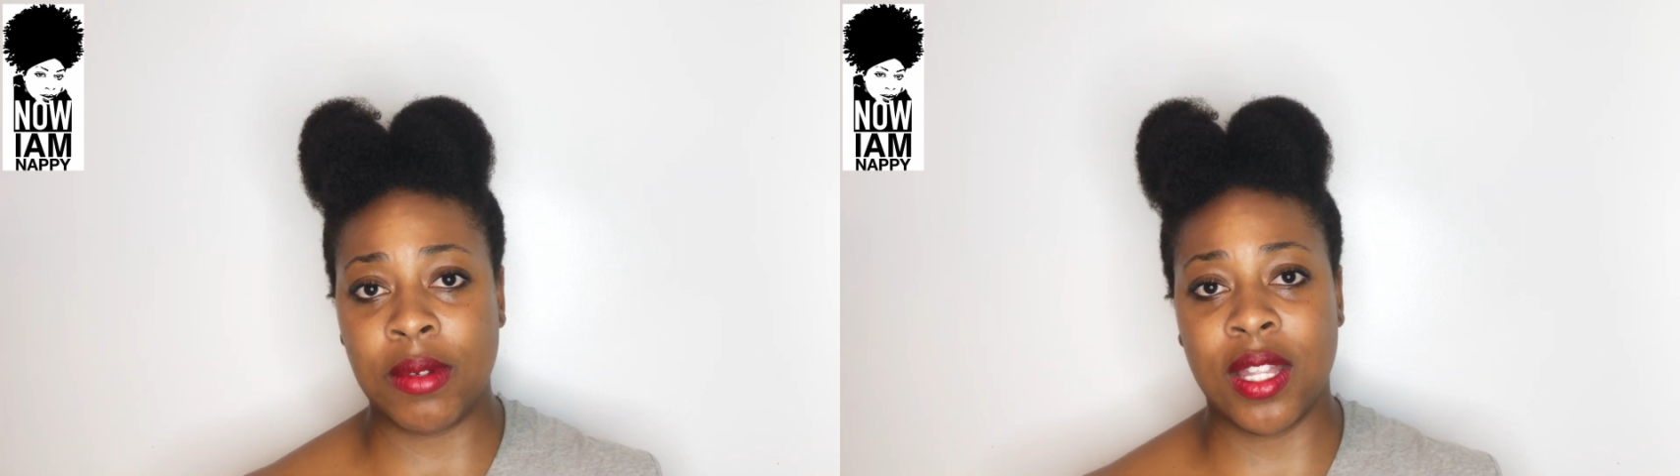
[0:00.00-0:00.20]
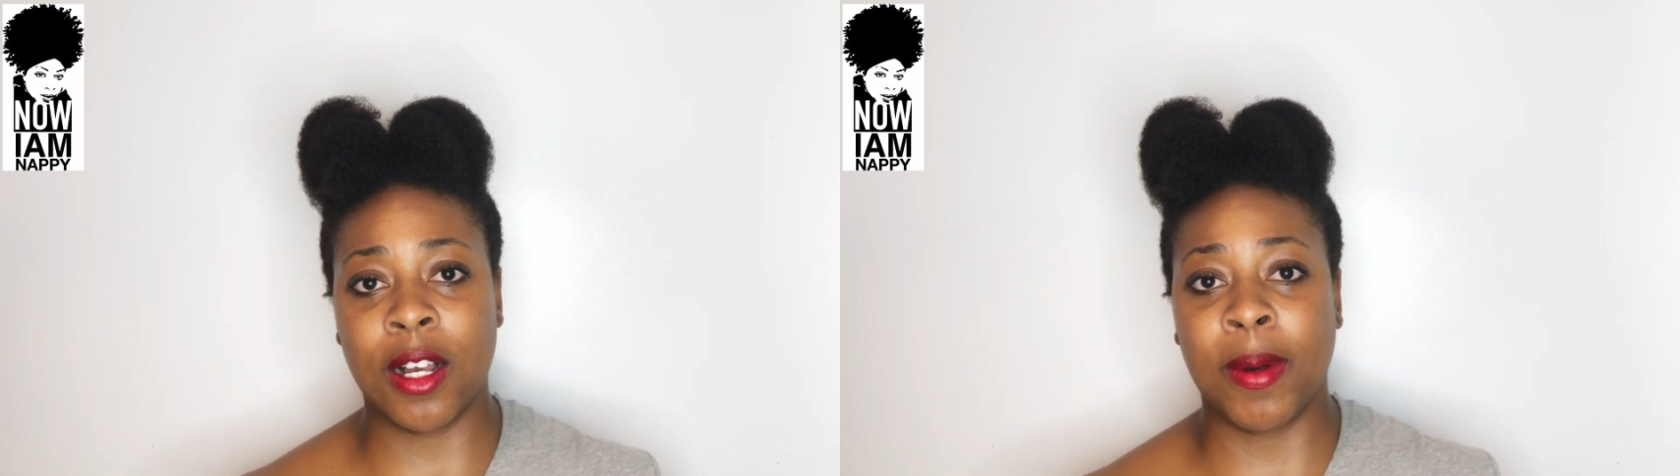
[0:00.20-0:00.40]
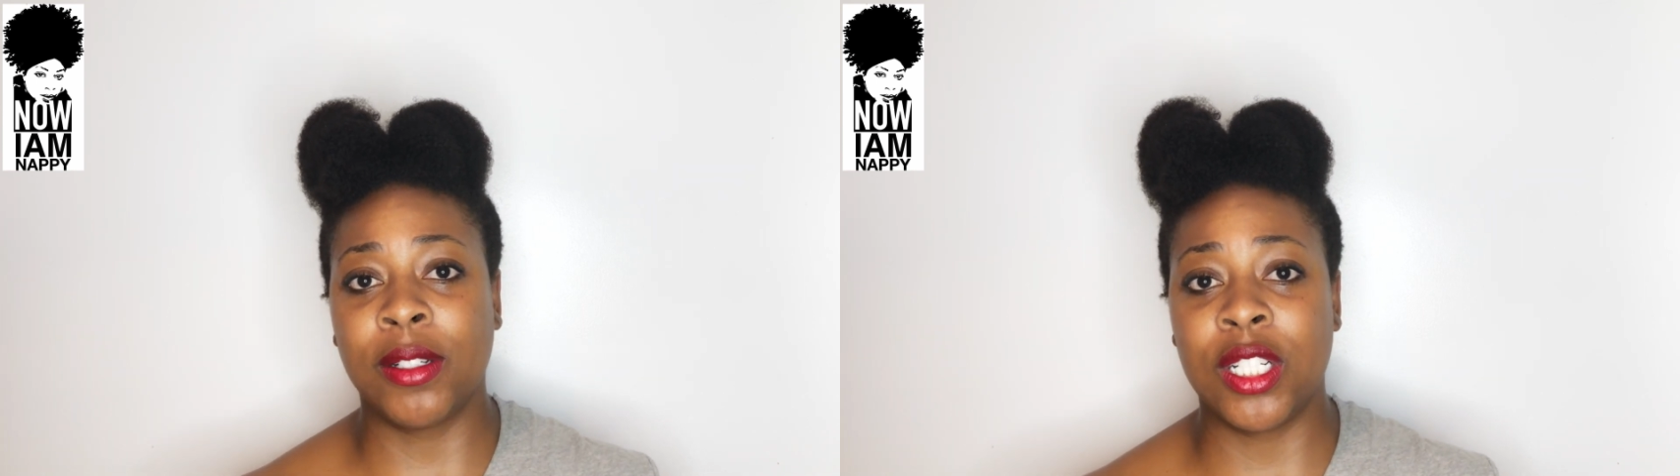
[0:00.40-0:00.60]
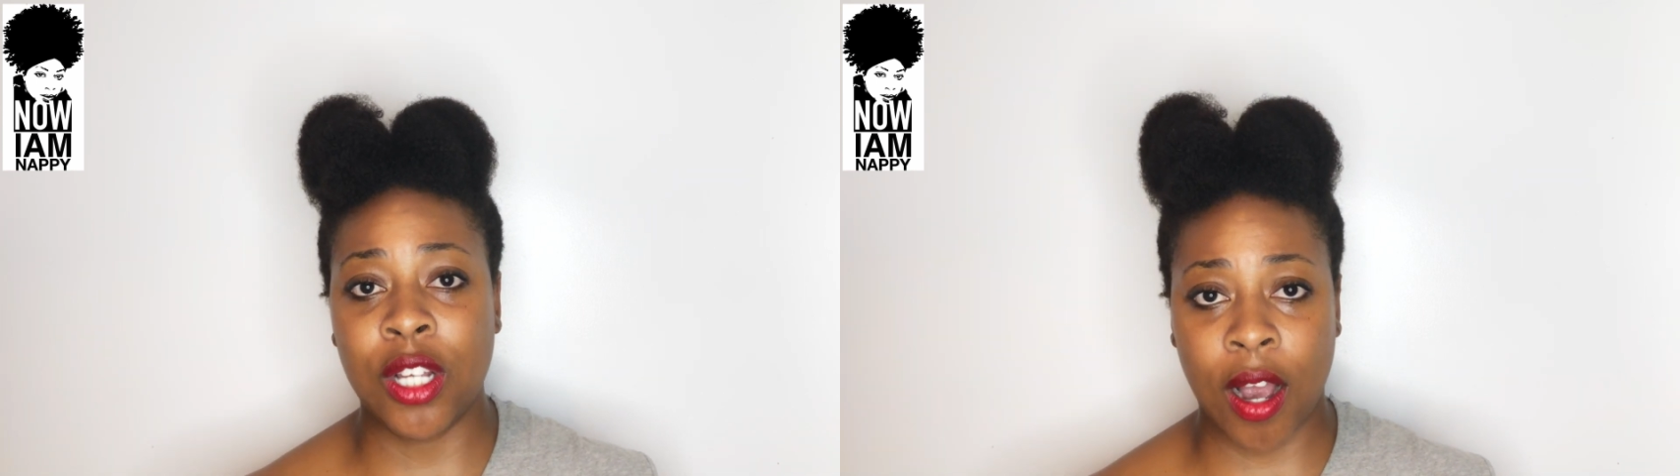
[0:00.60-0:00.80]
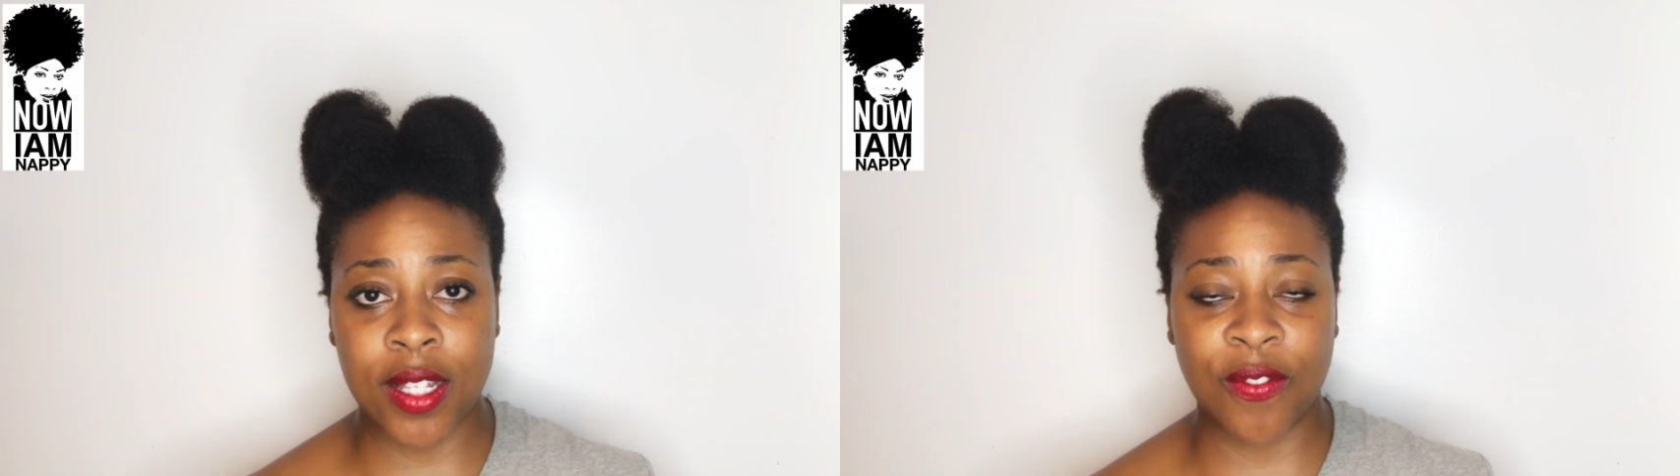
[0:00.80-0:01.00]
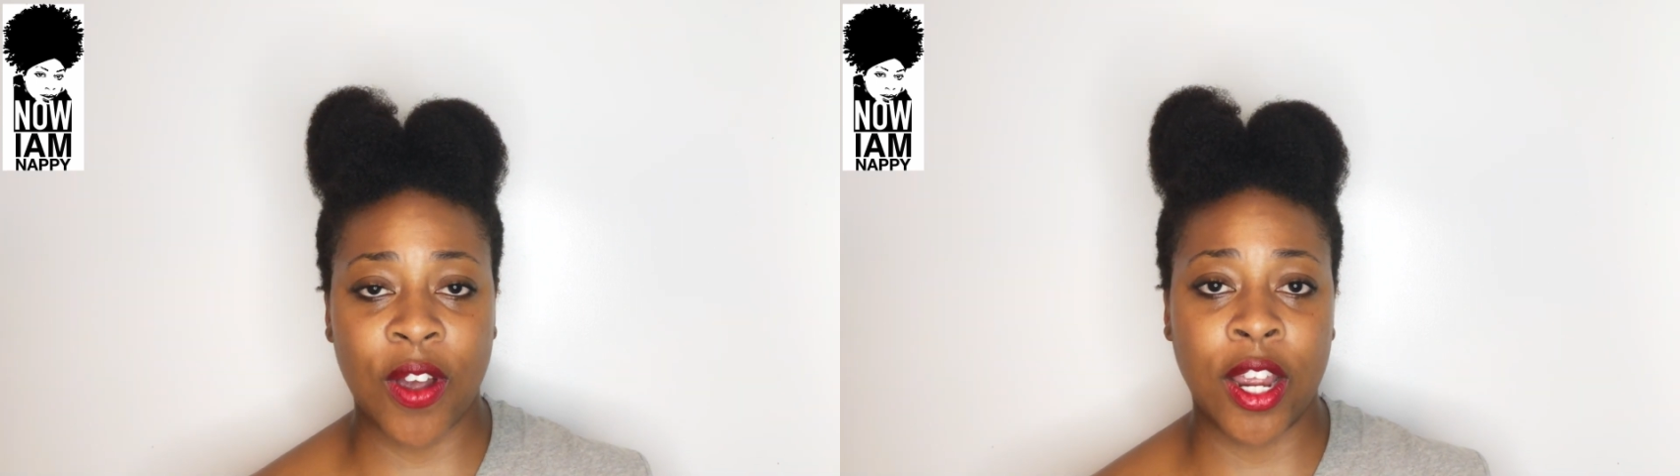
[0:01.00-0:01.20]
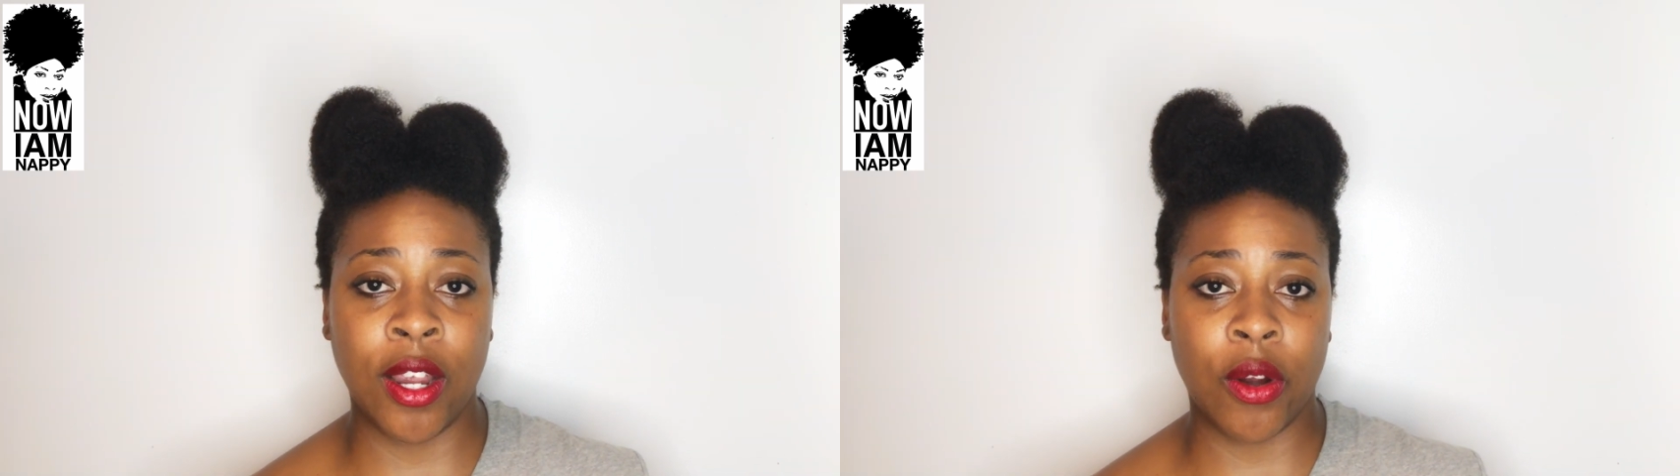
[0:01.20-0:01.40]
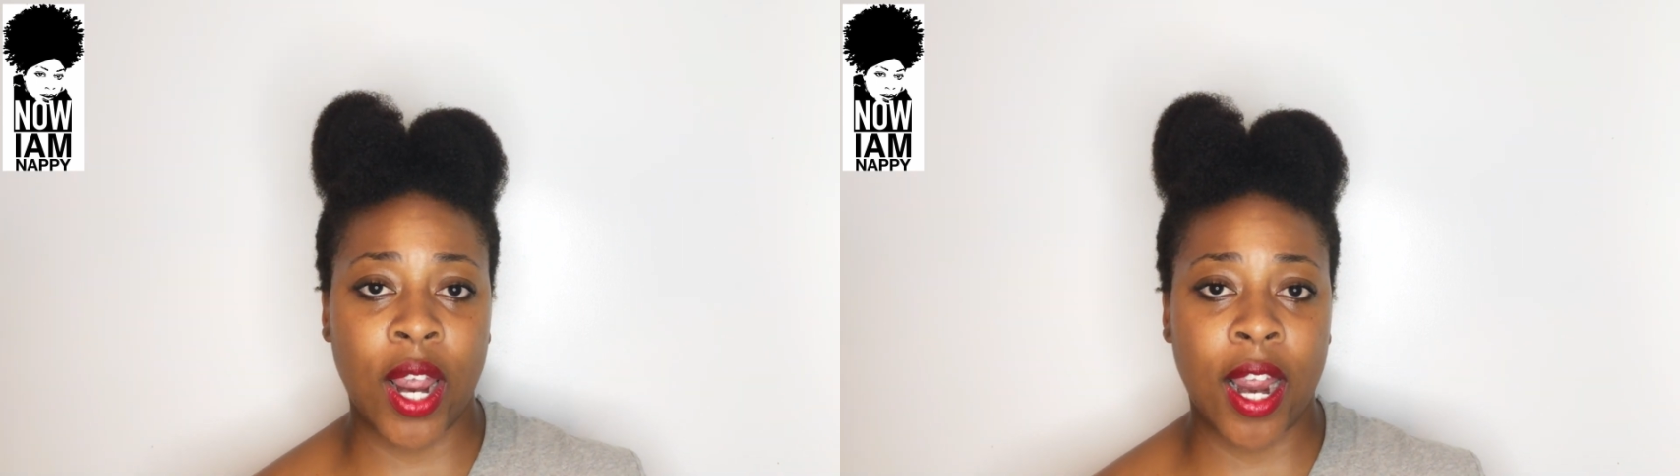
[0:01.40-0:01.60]
to think about
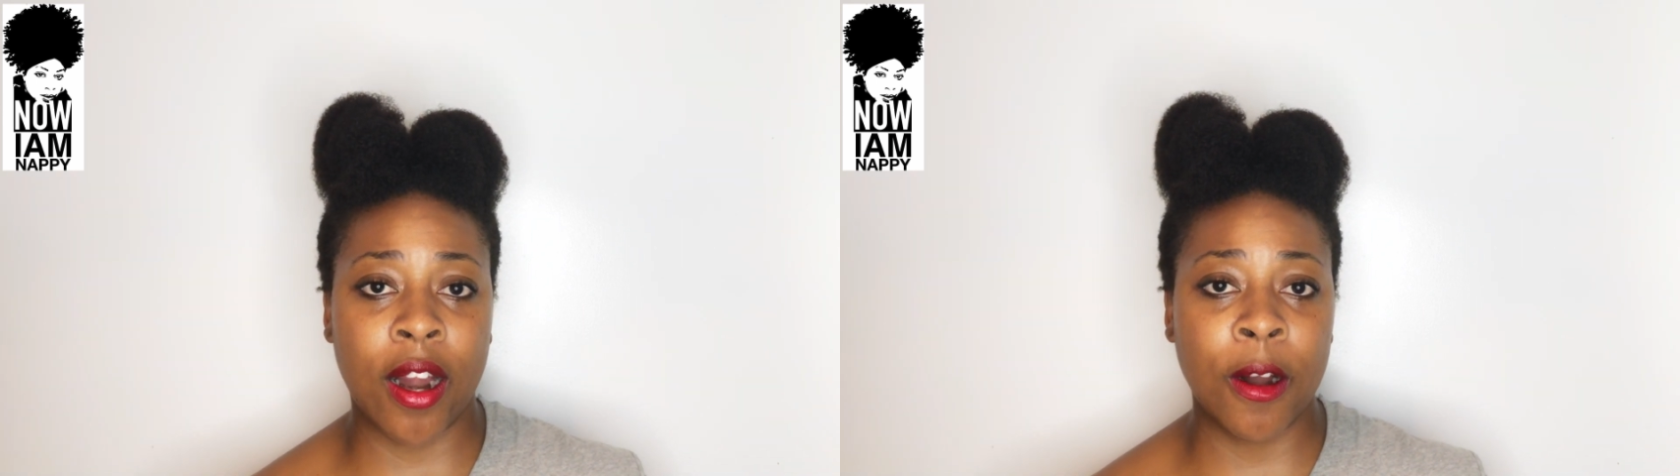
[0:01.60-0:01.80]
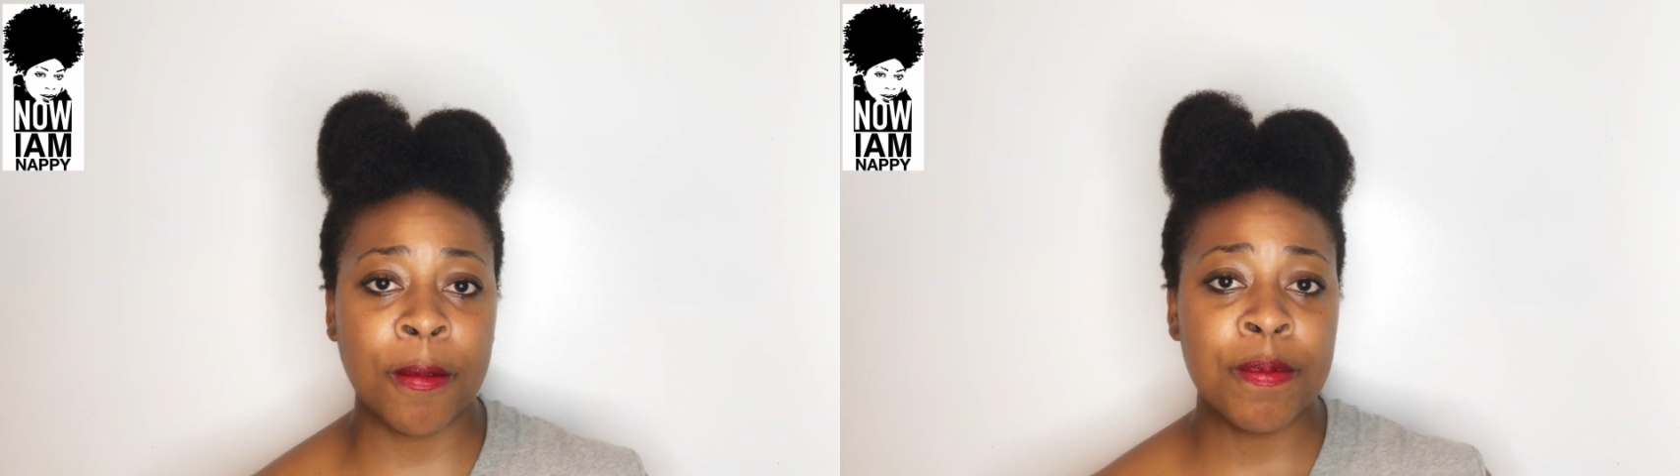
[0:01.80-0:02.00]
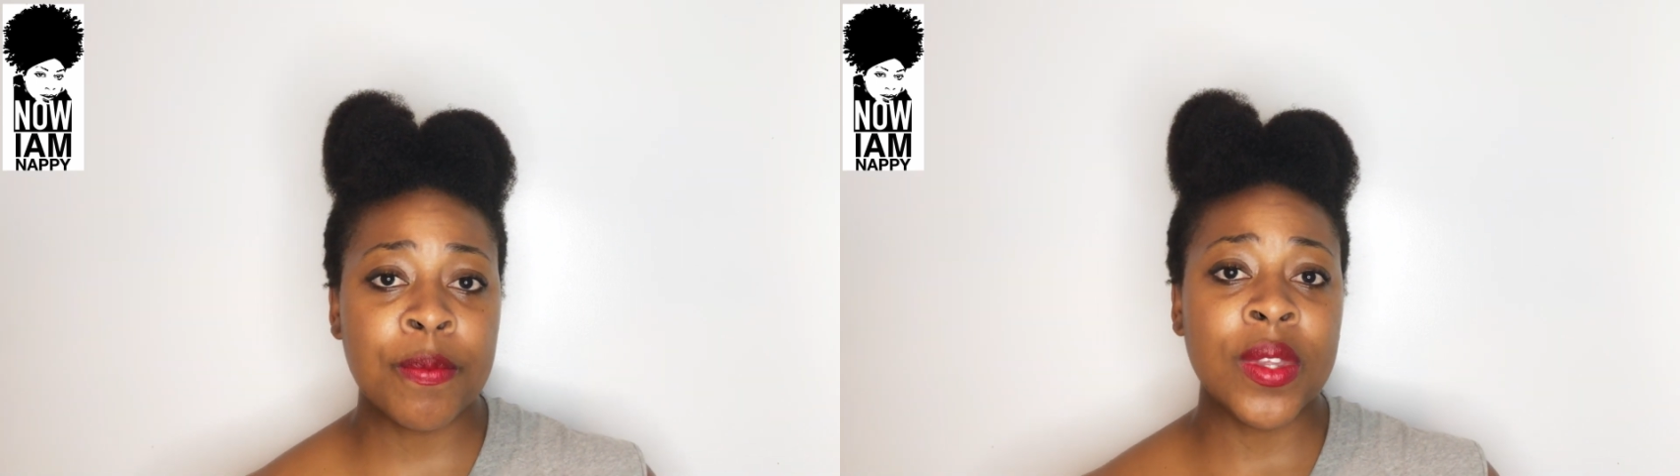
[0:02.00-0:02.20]
detoxifying your hair.